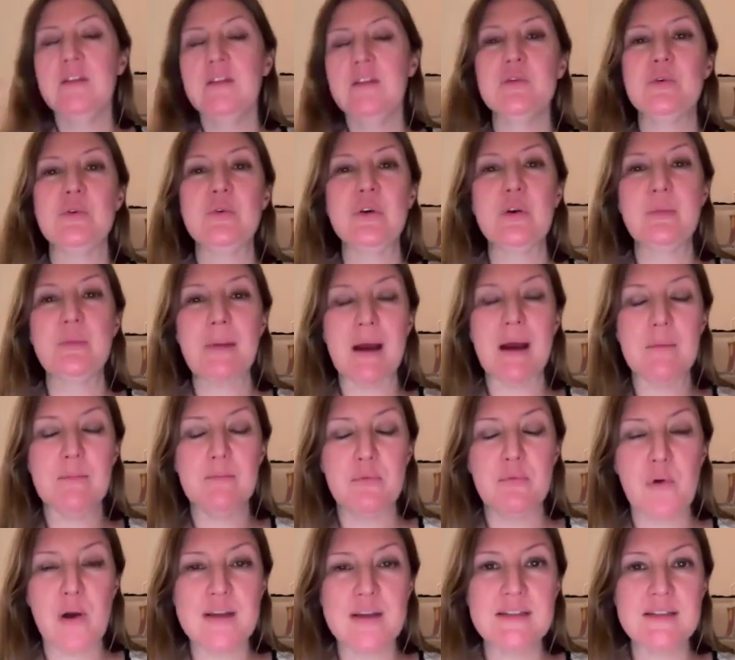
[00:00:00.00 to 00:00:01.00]
Talk about
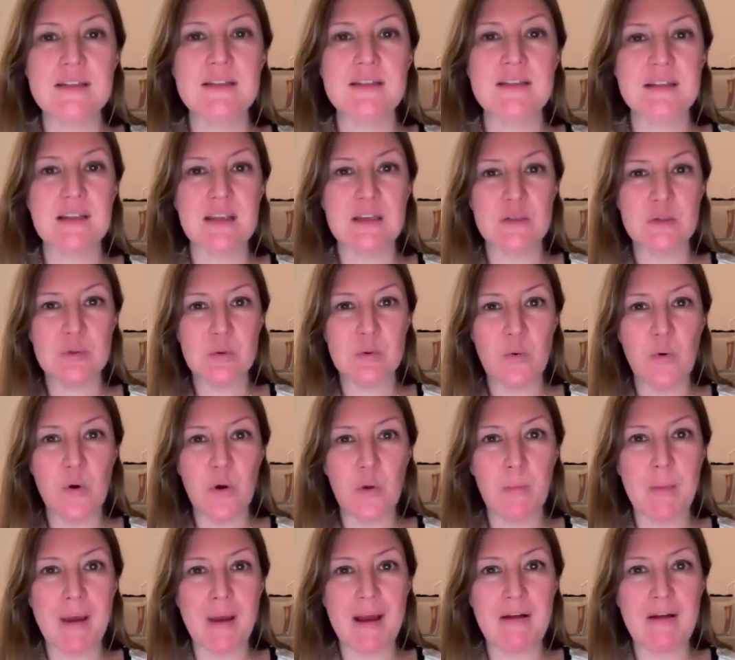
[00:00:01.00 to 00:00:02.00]
presence, they talk
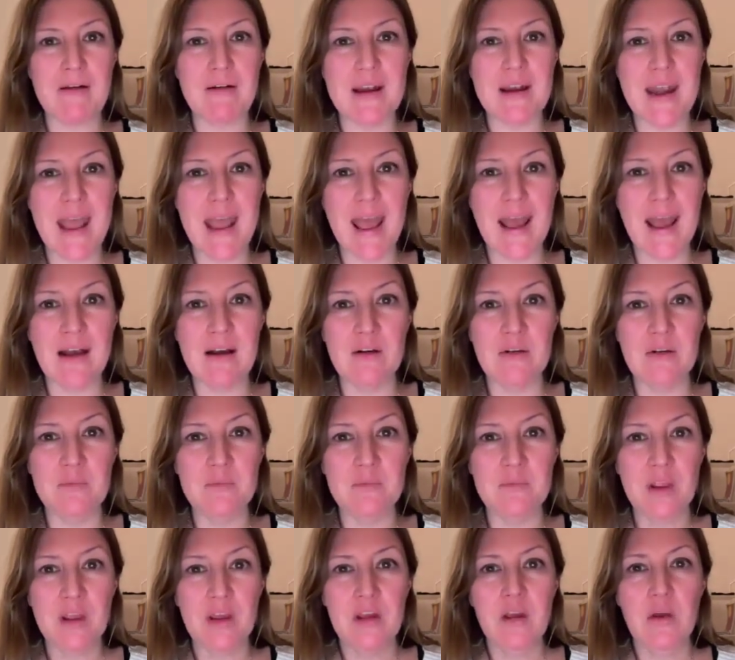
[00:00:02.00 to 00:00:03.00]
about now.
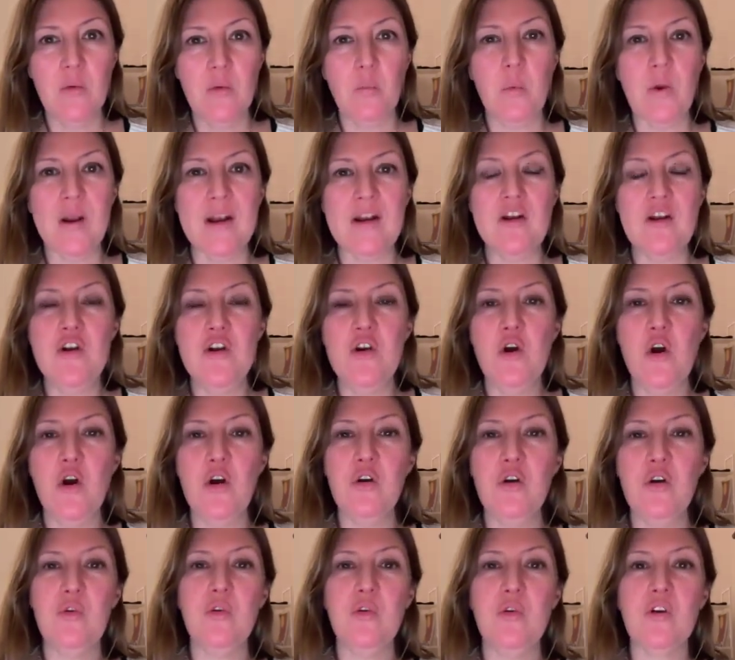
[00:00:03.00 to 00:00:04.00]
We're
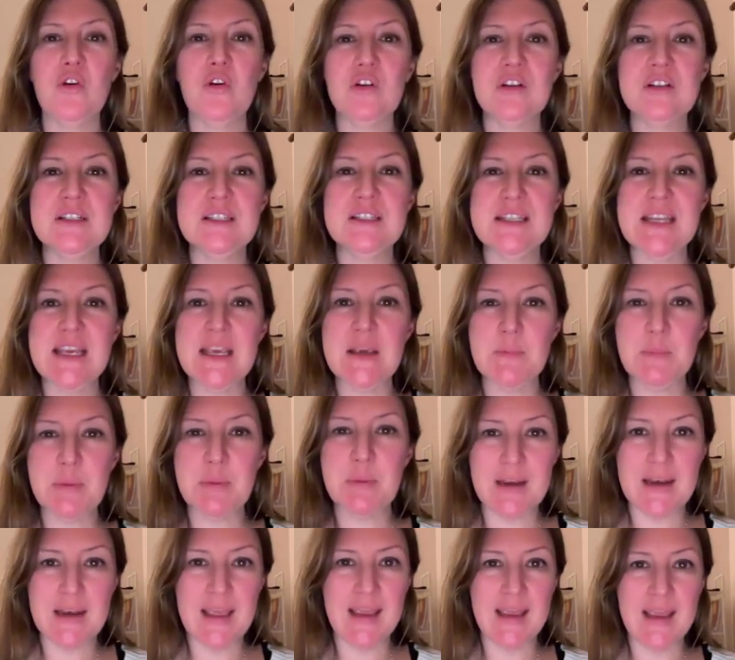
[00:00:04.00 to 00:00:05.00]
not
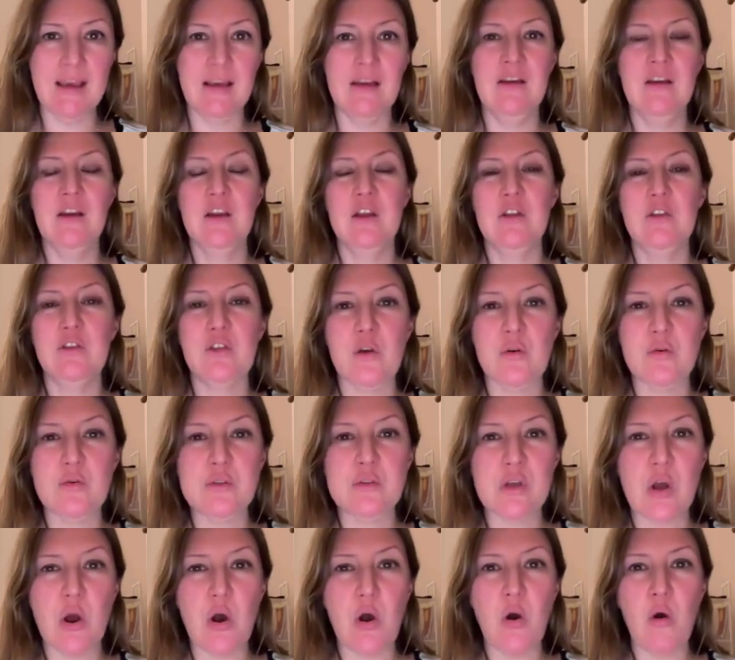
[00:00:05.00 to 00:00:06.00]
deepening
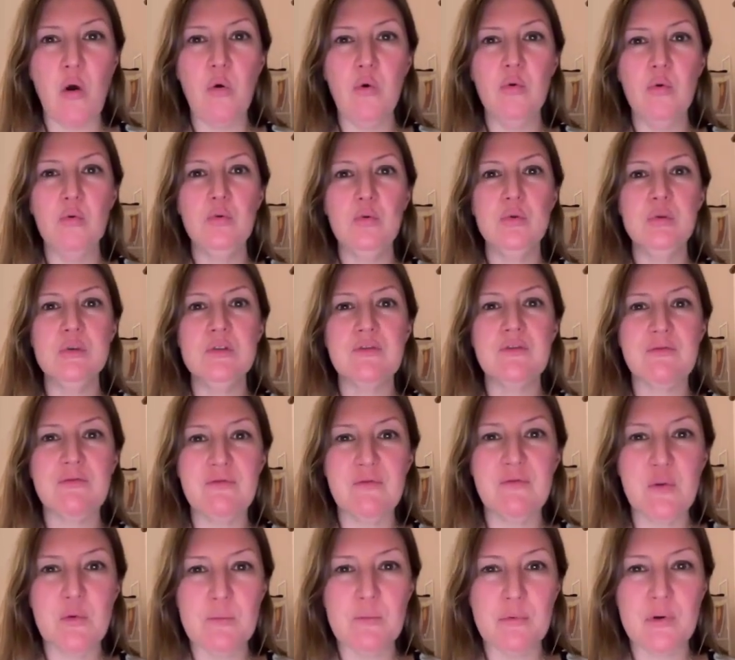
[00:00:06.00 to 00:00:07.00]
those old
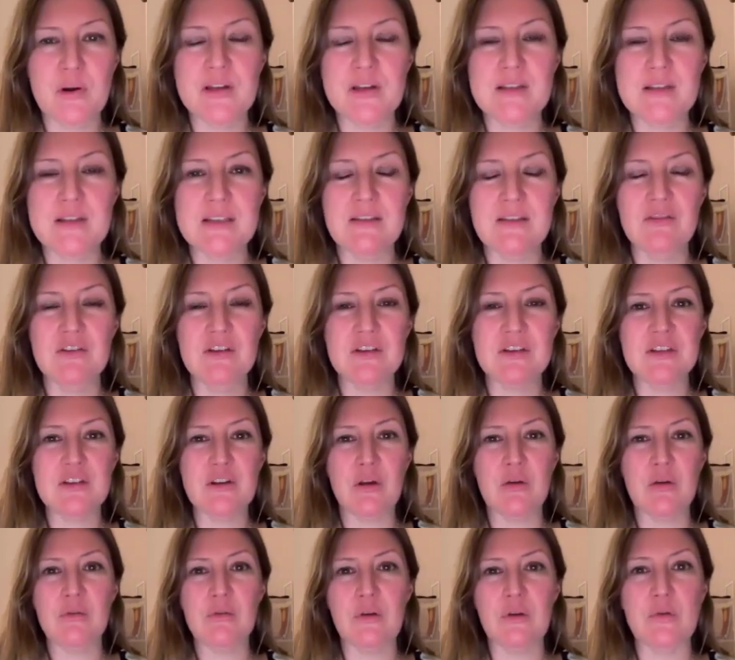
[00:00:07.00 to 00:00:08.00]
footprints in the
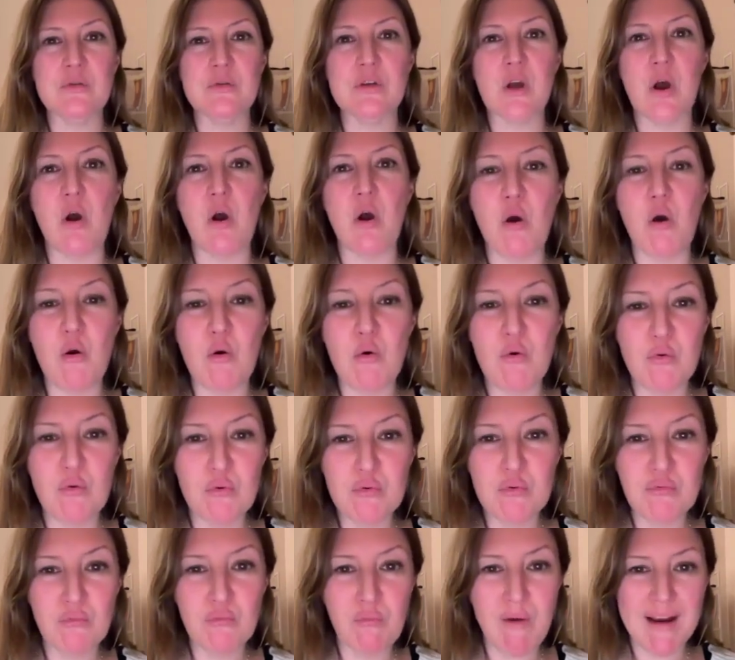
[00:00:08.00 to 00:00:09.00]
snow, those
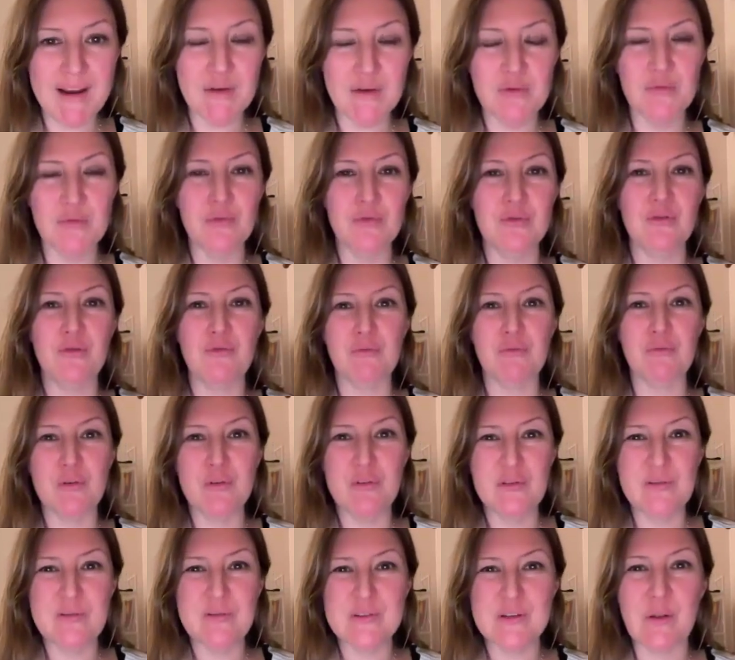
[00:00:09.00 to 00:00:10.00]
old record
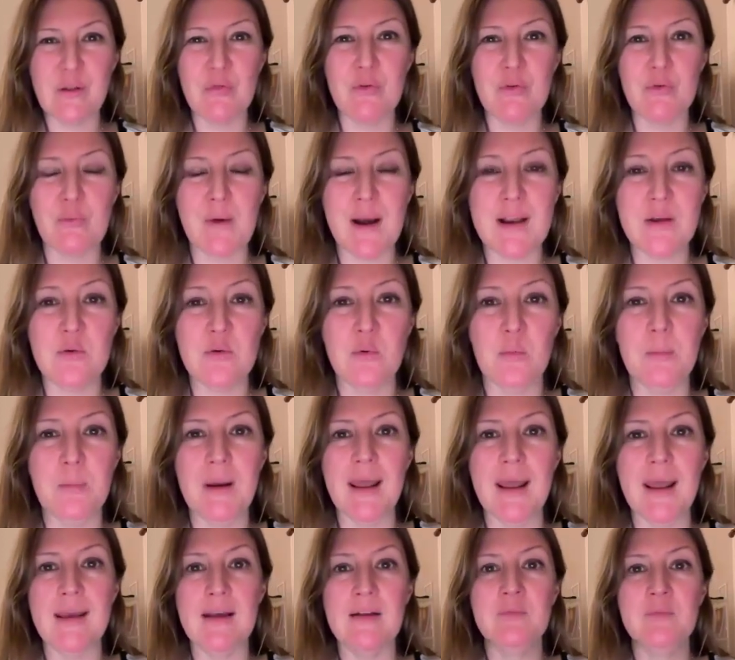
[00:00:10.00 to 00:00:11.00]
grooves on the record
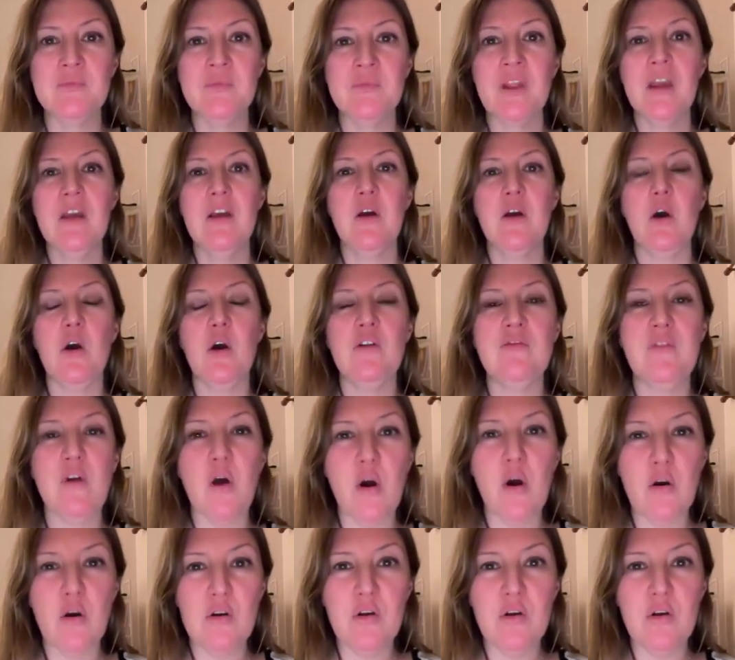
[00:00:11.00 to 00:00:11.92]
player of